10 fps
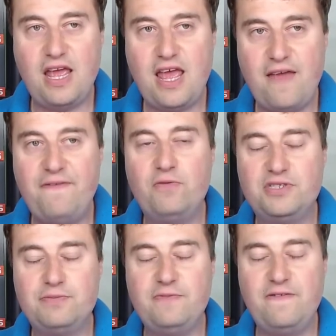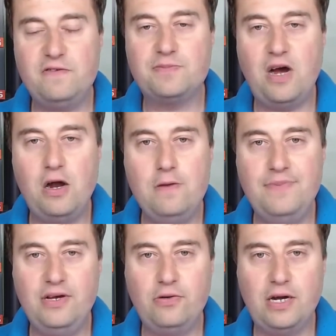If it was my own
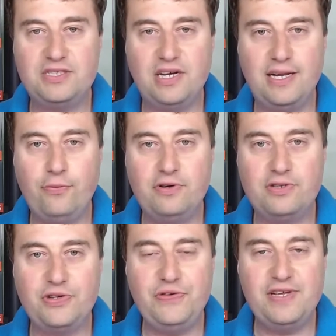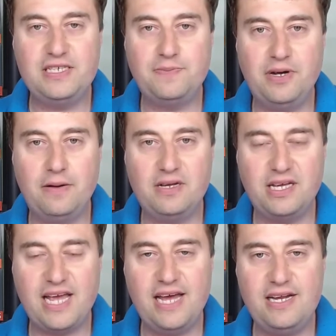build, I certainly wouldn't do this, but
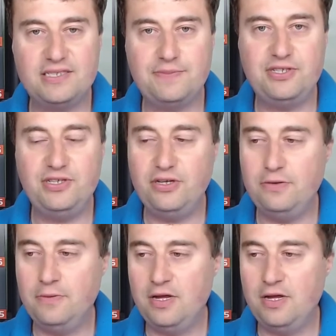again, it's up to you.